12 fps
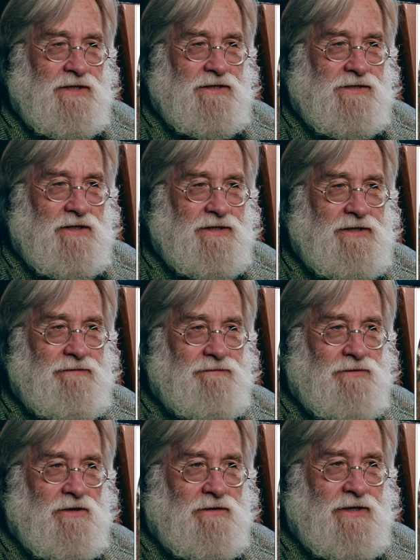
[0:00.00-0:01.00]
its
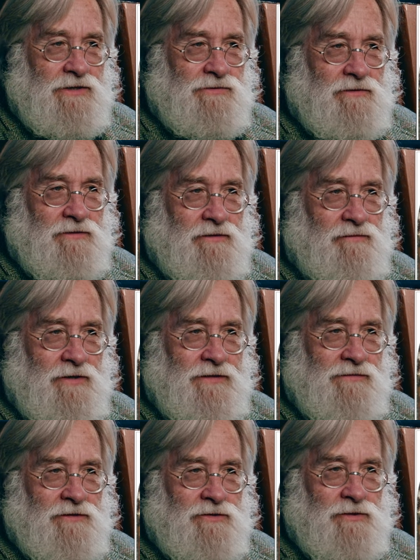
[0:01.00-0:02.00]
leaf, and all that sort of The
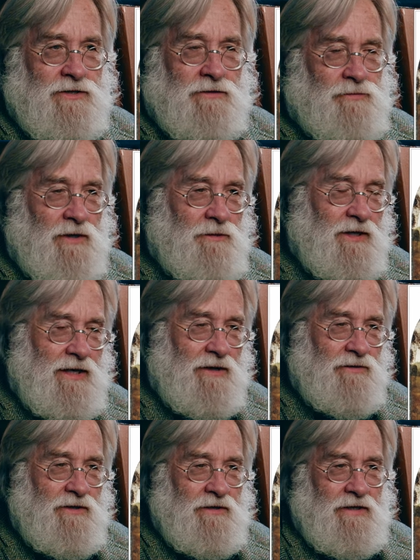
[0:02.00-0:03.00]
leaves in the trees are probably
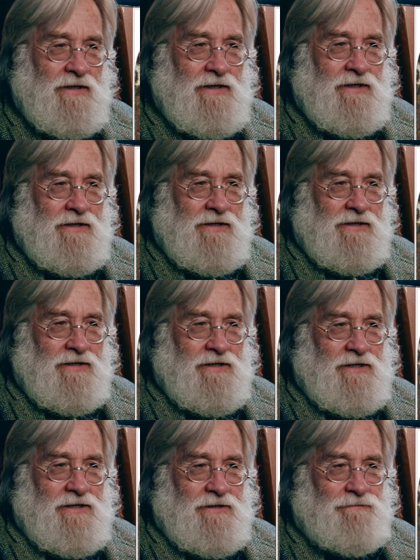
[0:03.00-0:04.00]
counted
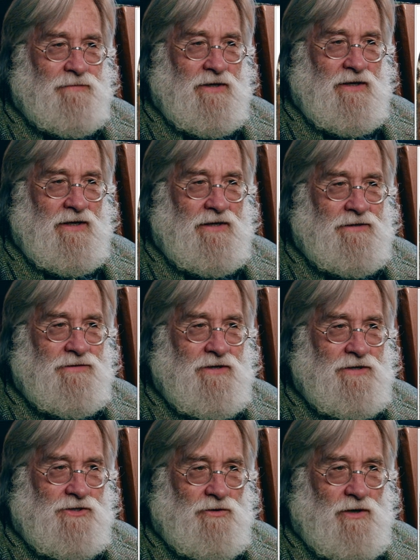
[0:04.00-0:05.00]
um, and
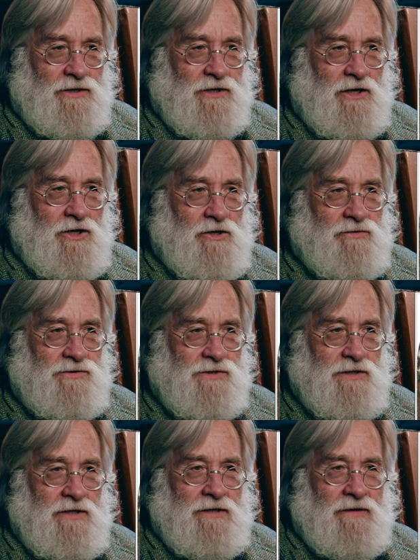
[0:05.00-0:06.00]
so on it goes.
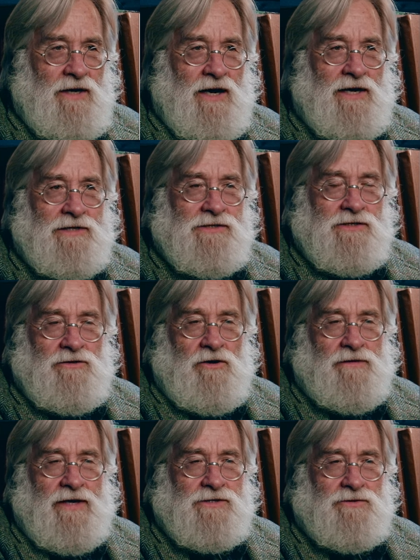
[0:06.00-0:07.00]
The eyes and all
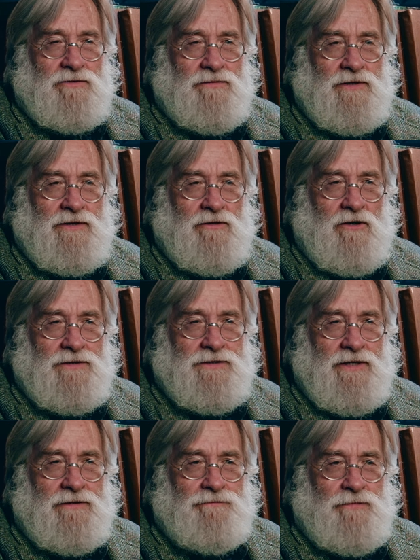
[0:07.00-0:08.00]
that sort of thing, they're all
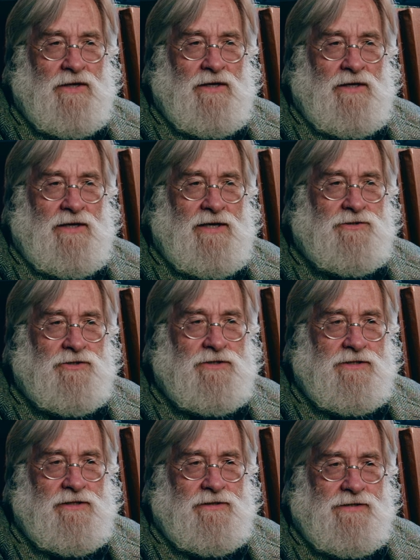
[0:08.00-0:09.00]
done. And so you
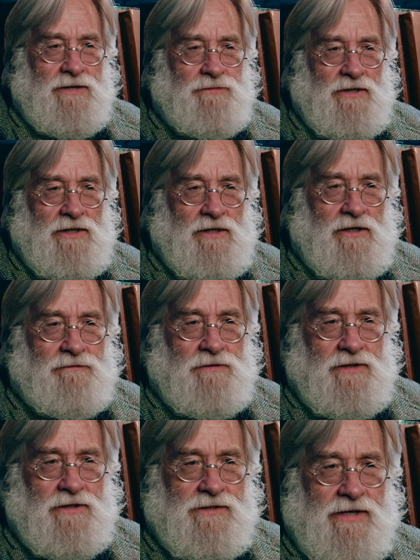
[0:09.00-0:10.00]
see that same thing here. Everything is